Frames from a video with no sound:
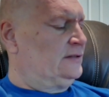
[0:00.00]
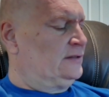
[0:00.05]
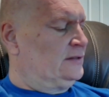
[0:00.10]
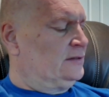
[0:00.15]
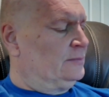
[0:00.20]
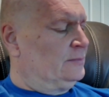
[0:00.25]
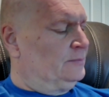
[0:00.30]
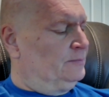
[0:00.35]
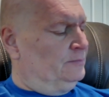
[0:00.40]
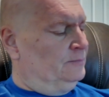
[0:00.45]

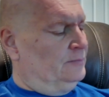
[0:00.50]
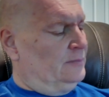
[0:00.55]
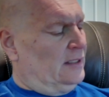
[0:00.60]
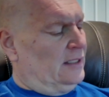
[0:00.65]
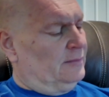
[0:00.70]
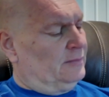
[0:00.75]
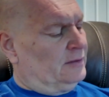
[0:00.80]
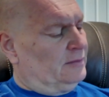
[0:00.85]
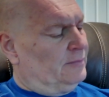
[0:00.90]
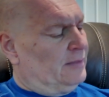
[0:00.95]
Still
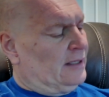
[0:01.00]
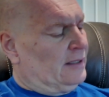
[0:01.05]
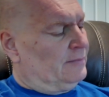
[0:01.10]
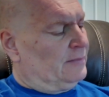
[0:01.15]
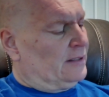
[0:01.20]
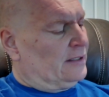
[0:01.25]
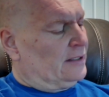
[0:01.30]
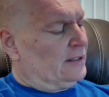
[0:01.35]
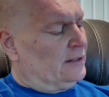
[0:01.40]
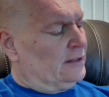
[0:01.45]
able to
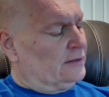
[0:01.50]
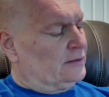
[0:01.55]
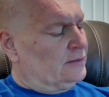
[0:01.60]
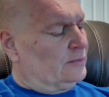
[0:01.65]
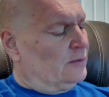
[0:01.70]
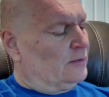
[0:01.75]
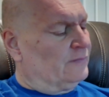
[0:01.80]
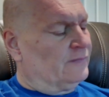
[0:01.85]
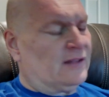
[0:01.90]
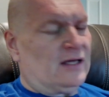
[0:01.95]
make my
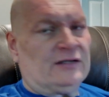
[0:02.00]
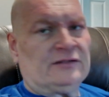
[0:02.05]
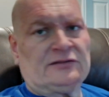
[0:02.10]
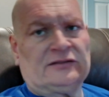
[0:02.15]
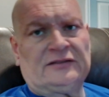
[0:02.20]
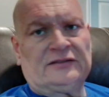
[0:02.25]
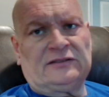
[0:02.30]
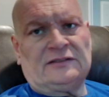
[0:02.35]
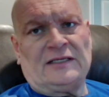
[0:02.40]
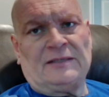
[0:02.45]

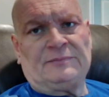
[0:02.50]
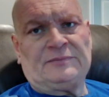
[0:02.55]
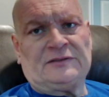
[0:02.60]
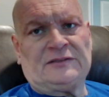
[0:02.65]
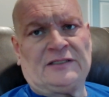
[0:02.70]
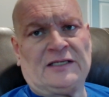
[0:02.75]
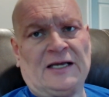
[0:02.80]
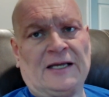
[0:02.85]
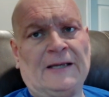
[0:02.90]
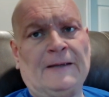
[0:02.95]
12,000
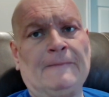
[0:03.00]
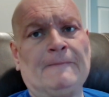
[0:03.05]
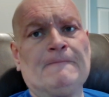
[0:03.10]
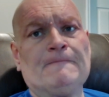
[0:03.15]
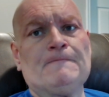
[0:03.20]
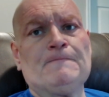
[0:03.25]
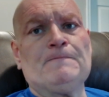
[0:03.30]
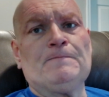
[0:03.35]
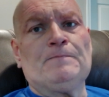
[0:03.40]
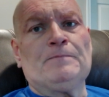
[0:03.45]
steps a day.
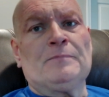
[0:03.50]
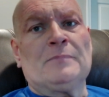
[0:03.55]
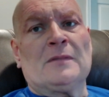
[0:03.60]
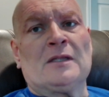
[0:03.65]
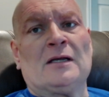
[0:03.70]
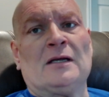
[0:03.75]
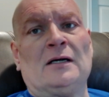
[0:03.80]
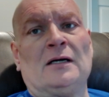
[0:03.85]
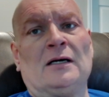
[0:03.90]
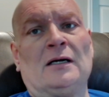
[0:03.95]

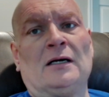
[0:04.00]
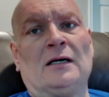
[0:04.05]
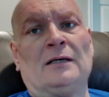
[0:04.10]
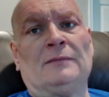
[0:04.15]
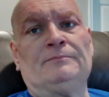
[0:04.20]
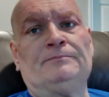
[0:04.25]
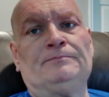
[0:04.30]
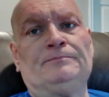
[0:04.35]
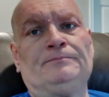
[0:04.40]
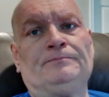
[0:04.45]

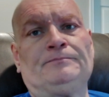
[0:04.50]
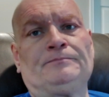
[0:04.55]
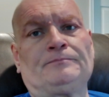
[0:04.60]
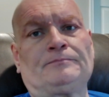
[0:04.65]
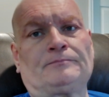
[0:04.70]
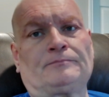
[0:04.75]
Um,